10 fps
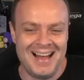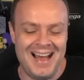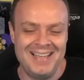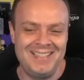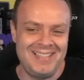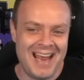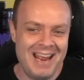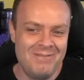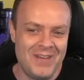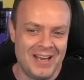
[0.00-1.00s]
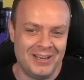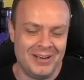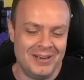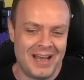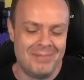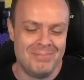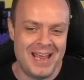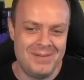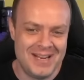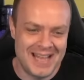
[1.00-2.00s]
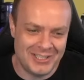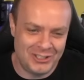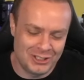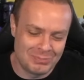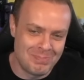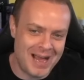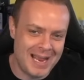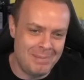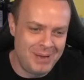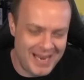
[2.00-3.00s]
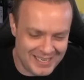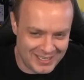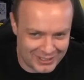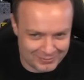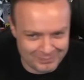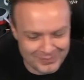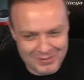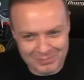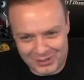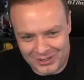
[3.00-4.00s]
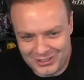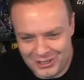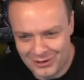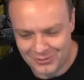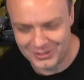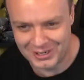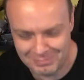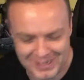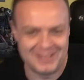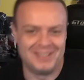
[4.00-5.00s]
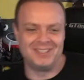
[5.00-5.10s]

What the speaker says: I say villain, and maybe that's just my opinion, but you can be the